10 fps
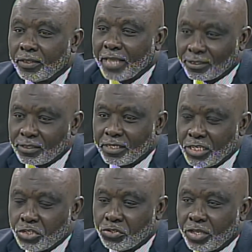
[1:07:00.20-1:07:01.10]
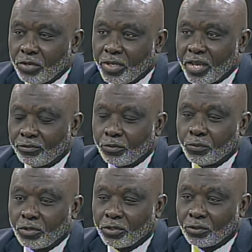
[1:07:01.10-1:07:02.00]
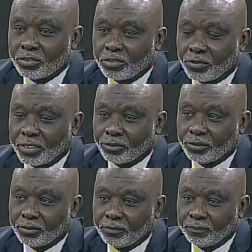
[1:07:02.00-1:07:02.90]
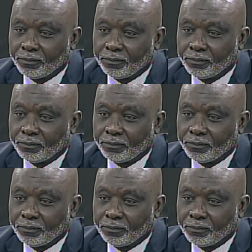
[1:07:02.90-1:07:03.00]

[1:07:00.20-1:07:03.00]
that's an issue that we have to put under consideration.